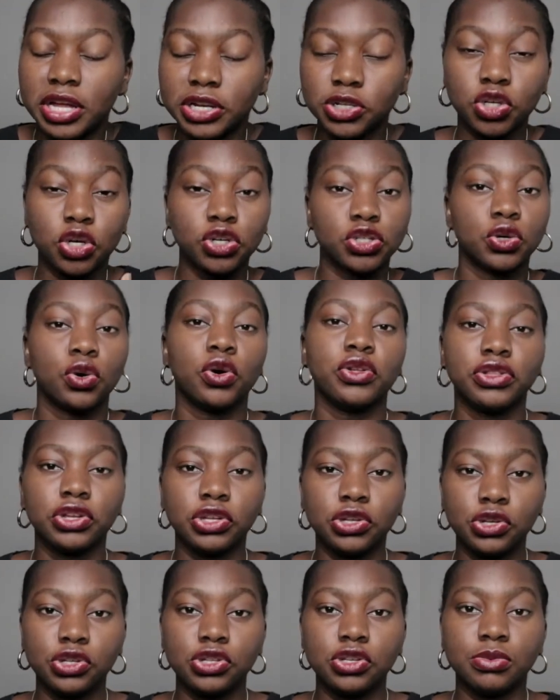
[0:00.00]
And it's also on the
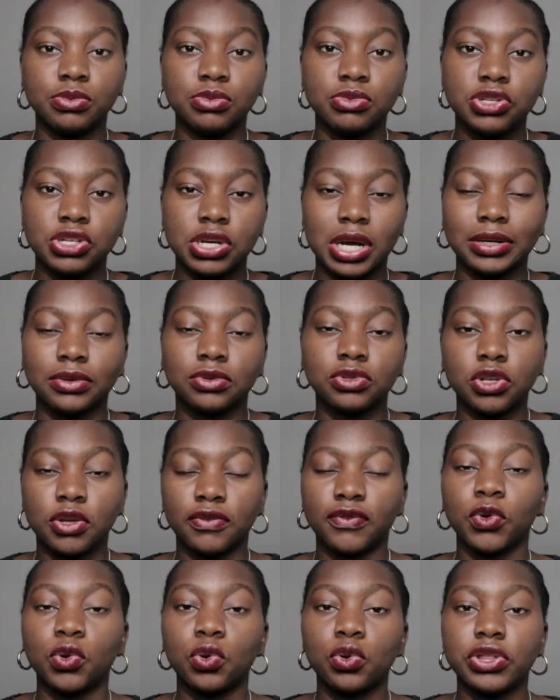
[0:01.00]
YouTube channel. So
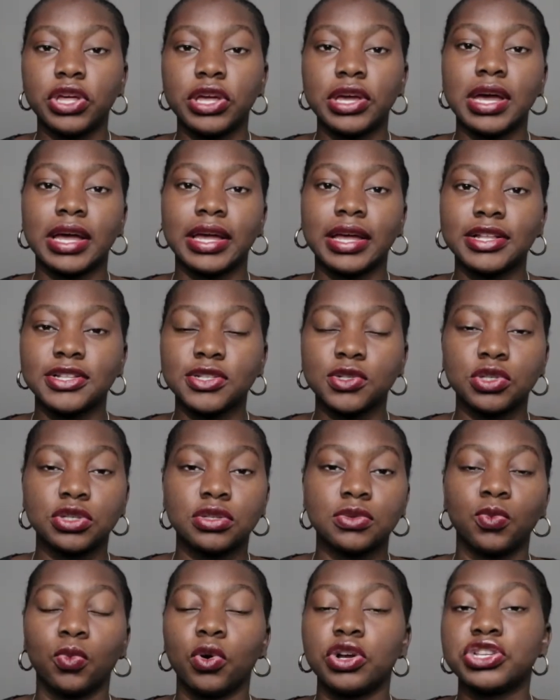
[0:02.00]
if you go there, you can get to
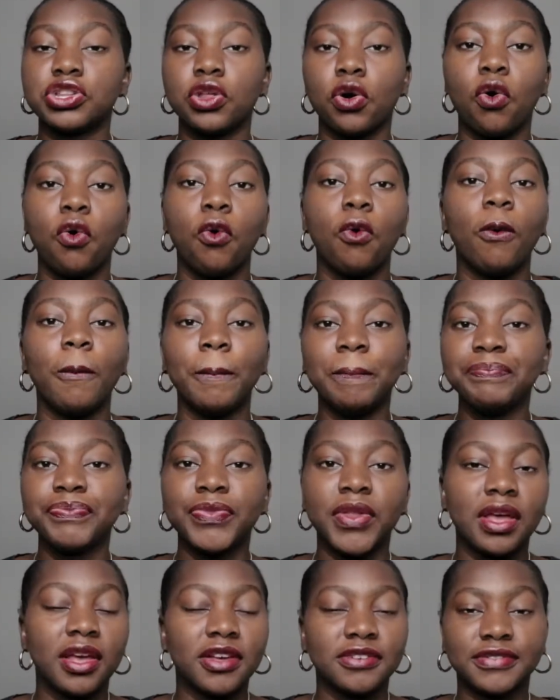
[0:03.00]
watch the whole
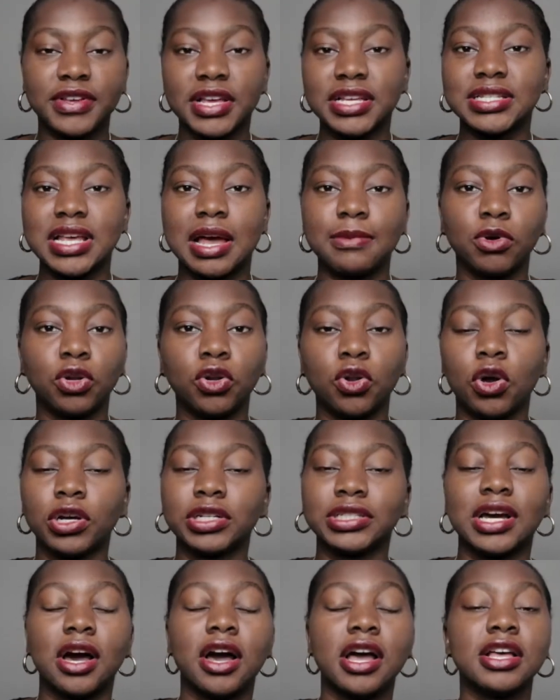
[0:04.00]
FaceTime on
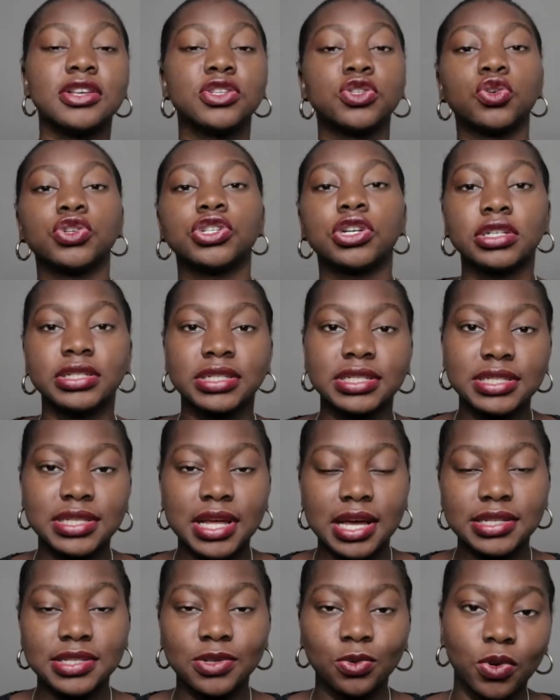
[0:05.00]
lockdown, a social
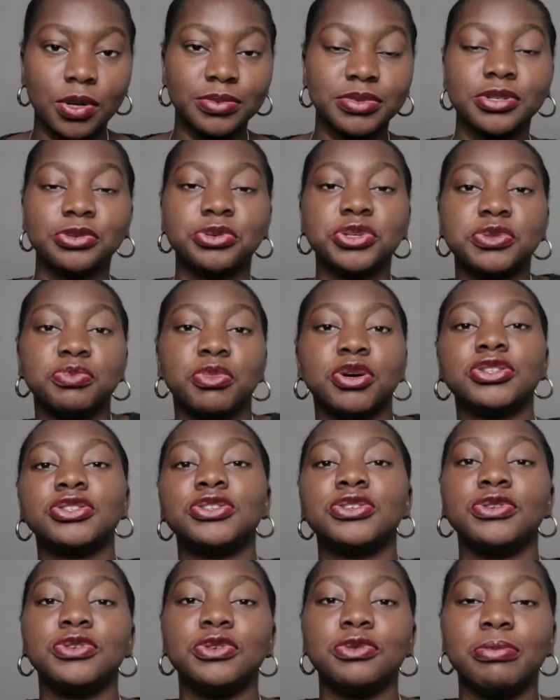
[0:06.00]
distancing web series brought
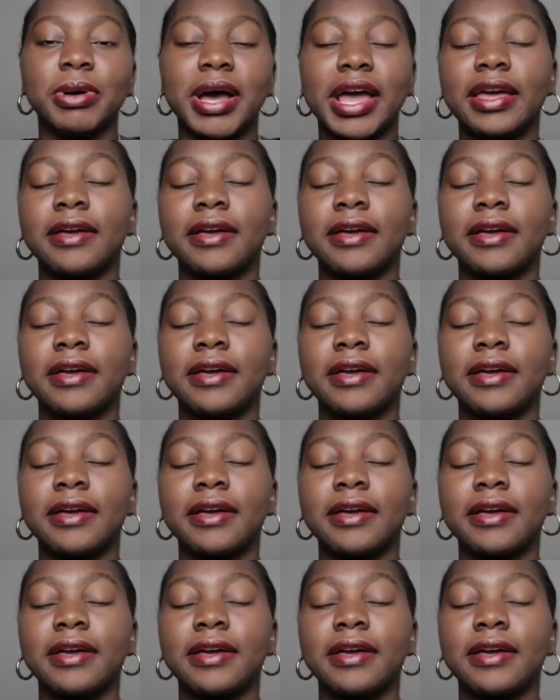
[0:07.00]
to you by